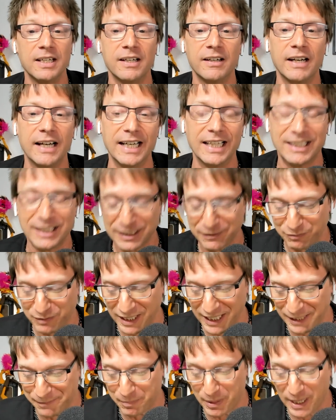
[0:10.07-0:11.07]
It's,
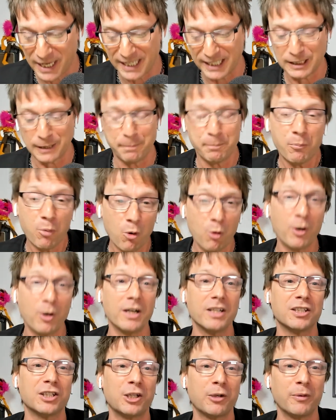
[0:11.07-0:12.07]
it, but it's
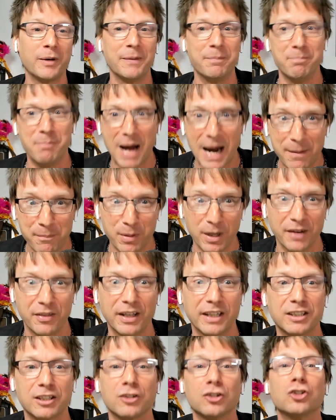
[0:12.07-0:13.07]
important to remember
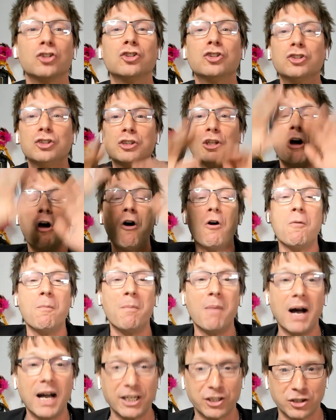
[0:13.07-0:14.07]
that there's so
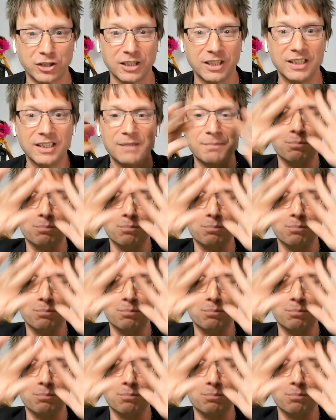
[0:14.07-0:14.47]
much